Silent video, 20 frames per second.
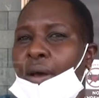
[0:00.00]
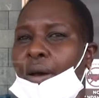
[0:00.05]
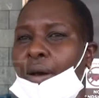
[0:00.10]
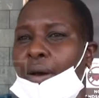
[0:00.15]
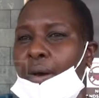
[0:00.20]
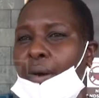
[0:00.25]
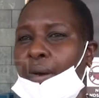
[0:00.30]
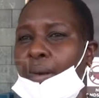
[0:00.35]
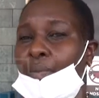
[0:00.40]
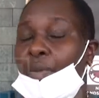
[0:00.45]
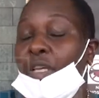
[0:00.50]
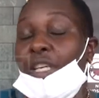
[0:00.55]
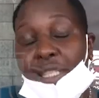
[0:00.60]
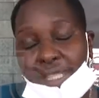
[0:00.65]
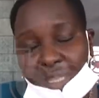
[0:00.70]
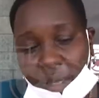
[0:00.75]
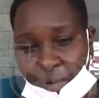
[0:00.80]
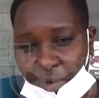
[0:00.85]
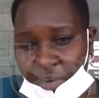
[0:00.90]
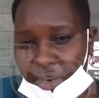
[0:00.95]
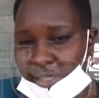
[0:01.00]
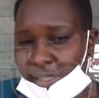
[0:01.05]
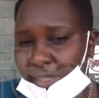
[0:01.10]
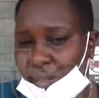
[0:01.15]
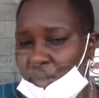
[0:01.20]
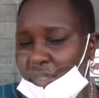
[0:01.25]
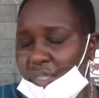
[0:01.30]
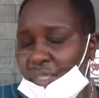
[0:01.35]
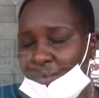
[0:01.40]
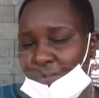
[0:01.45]
um,
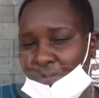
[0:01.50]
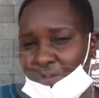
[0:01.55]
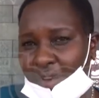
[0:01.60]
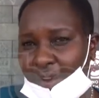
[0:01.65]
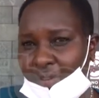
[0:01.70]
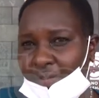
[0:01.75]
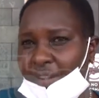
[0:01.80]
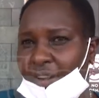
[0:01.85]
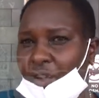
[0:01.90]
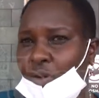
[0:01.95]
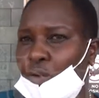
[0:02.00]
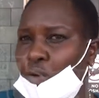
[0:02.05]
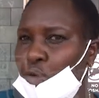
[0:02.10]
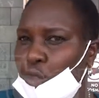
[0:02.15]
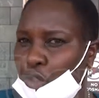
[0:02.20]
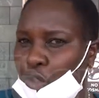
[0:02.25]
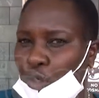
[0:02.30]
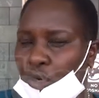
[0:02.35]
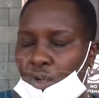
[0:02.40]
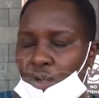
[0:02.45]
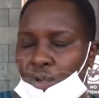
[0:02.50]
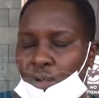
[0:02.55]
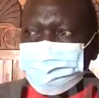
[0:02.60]
integrity, which is very, very crucial.